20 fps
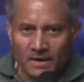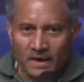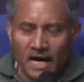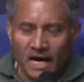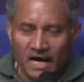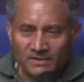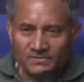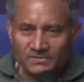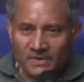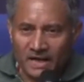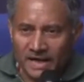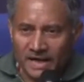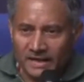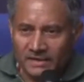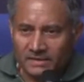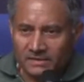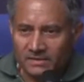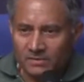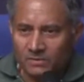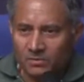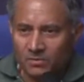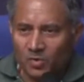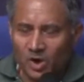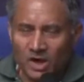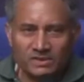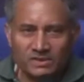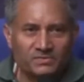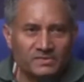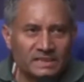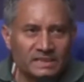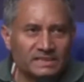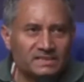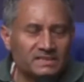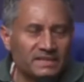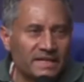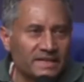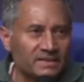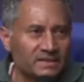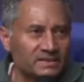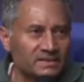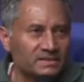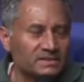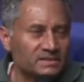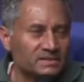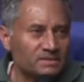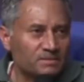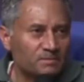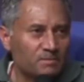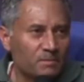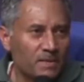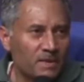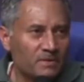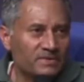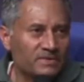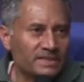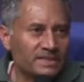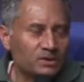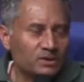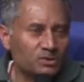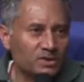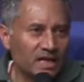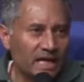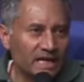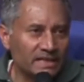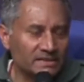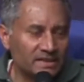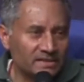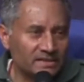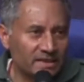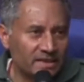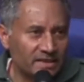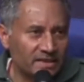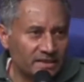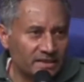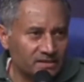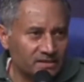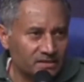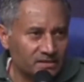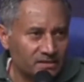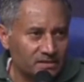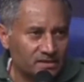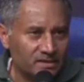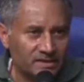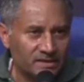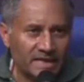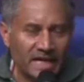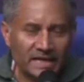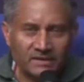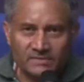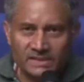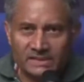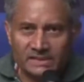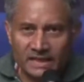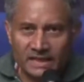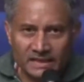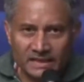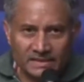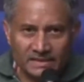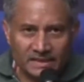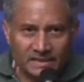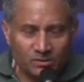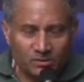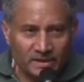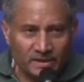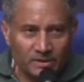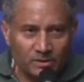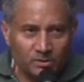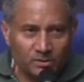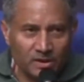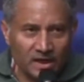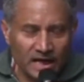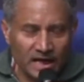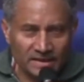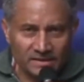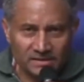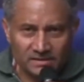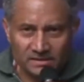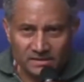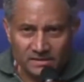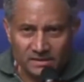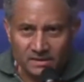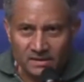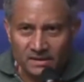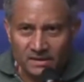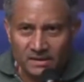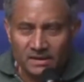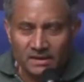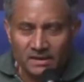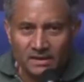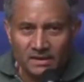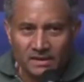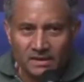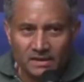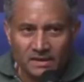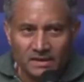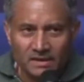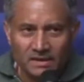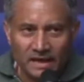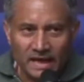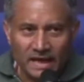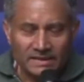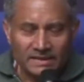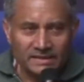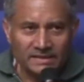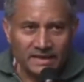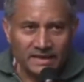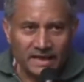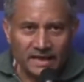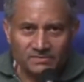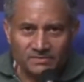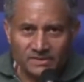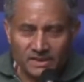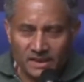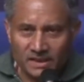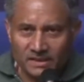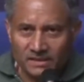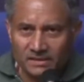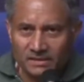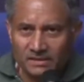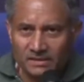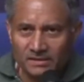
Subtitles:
Our fight was with the terrorists. We neutralized the terrorists that we selected to be neutralized, and thereafter